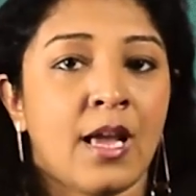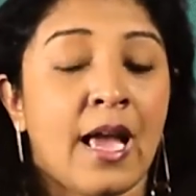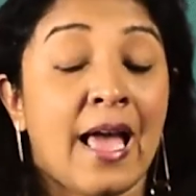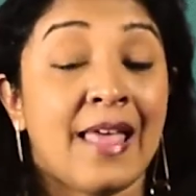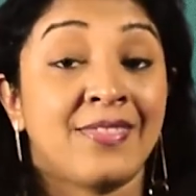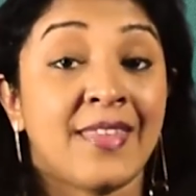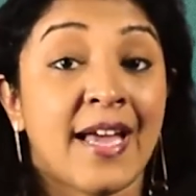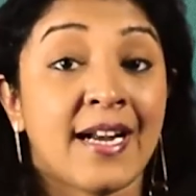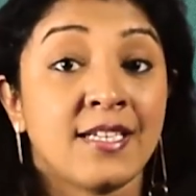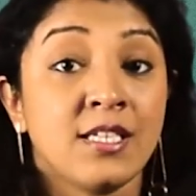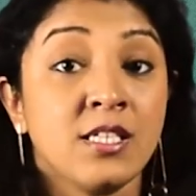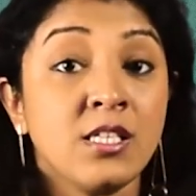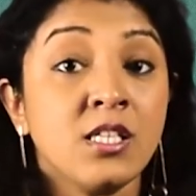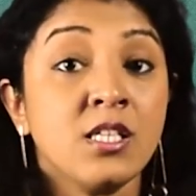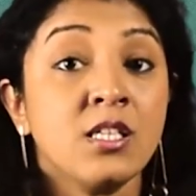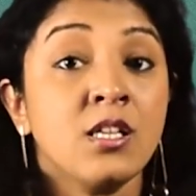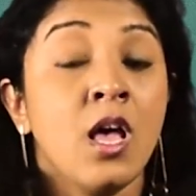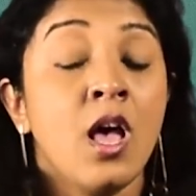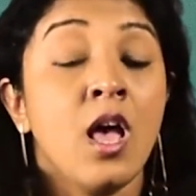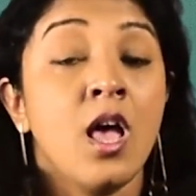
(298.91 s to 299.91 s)
and that
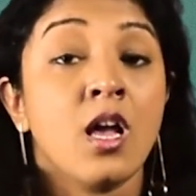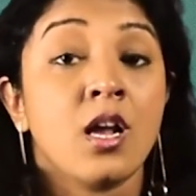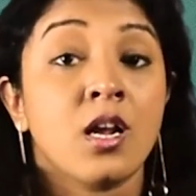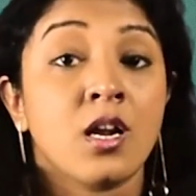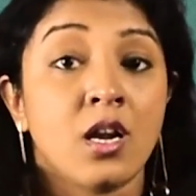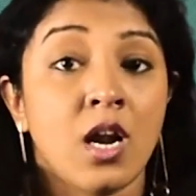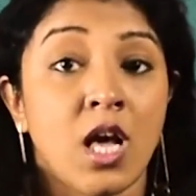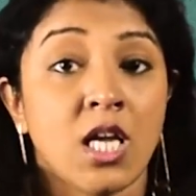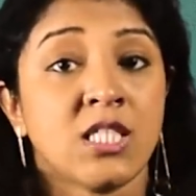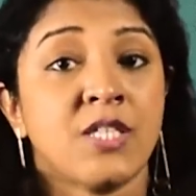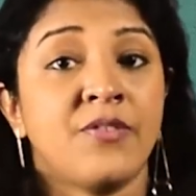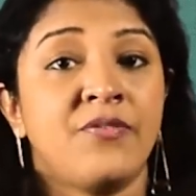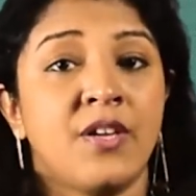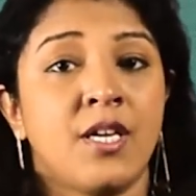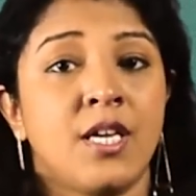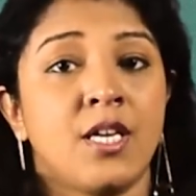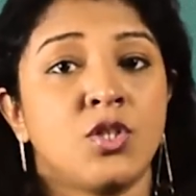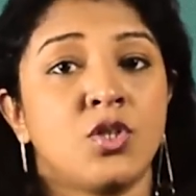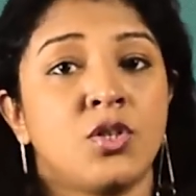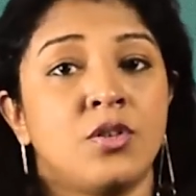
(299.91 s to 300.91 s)
is
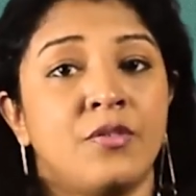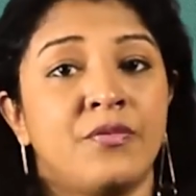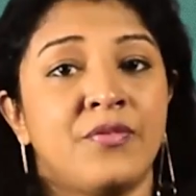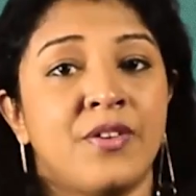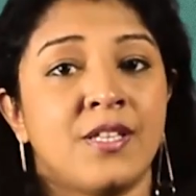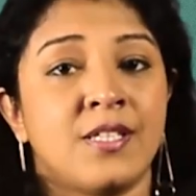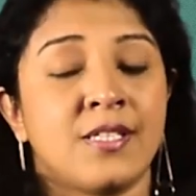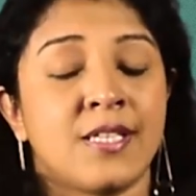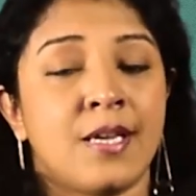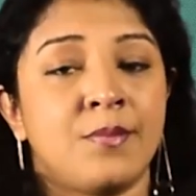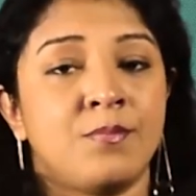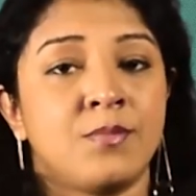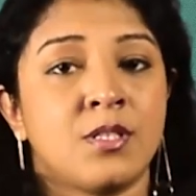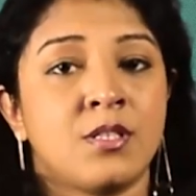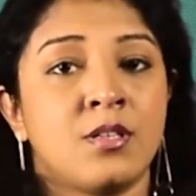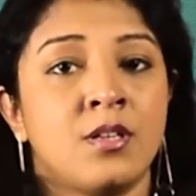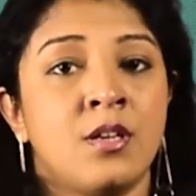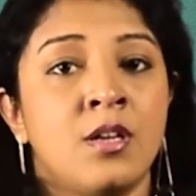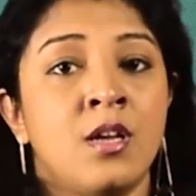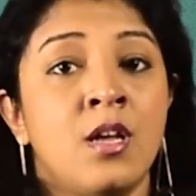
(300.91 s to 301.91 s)
classification of
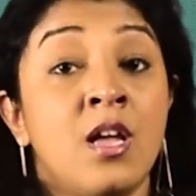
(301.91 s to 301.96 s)
enzymes.